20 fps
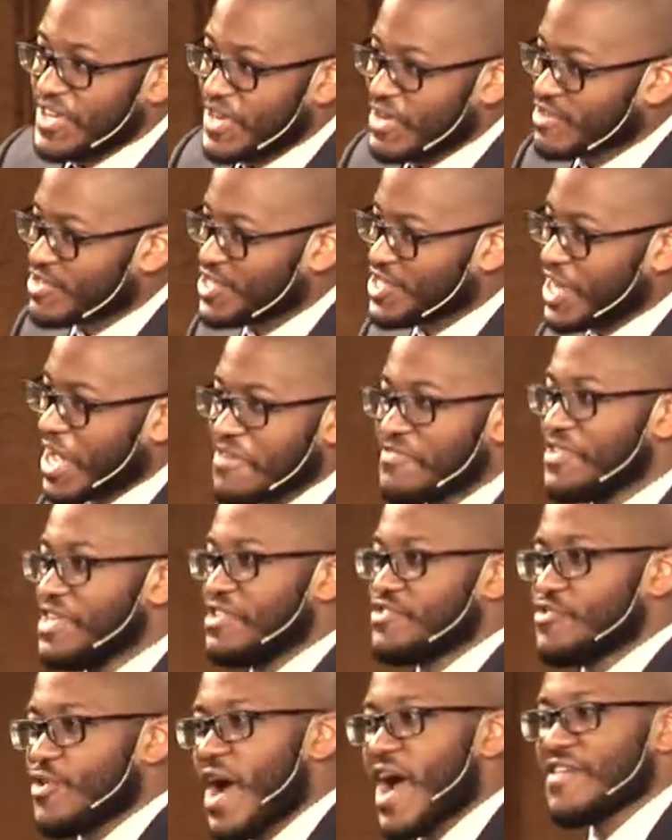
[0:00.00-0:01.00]
Chevy
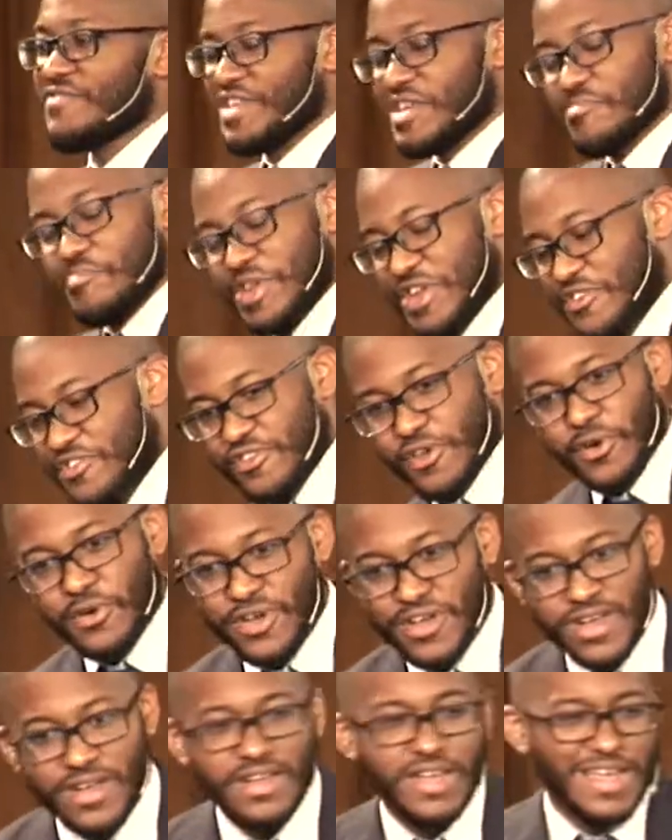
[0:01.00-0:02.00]
driving
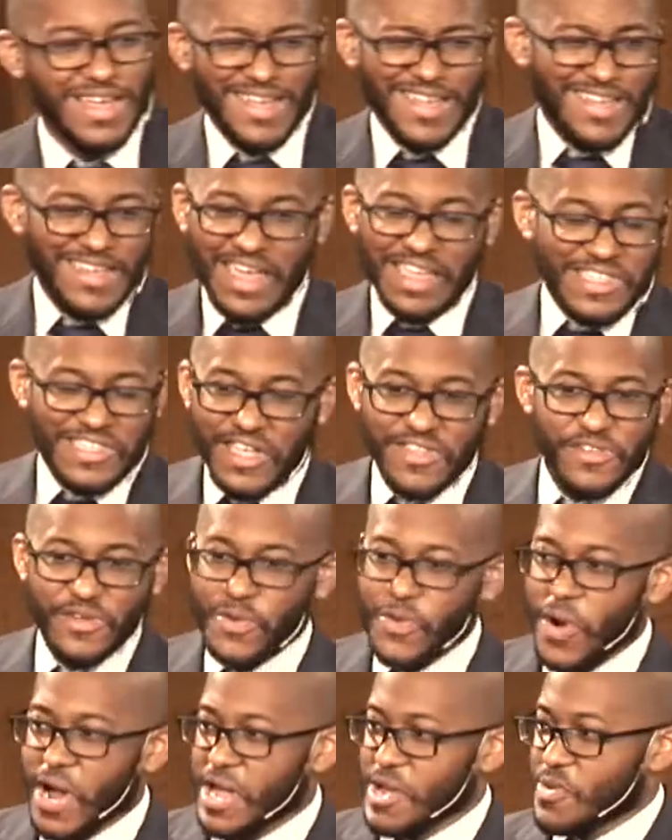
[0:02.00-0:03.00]
Minnesota. That doesn't
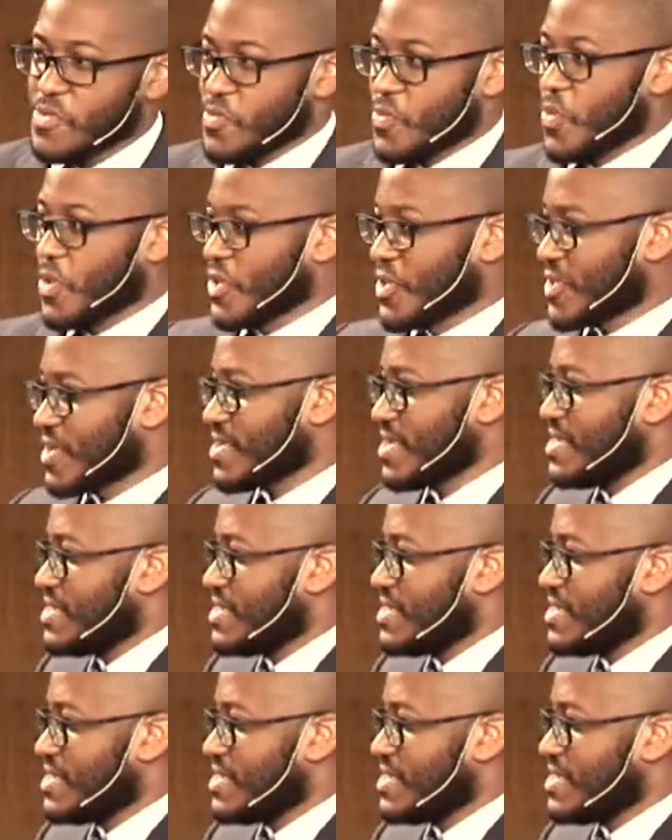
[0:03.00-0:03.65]
quite work.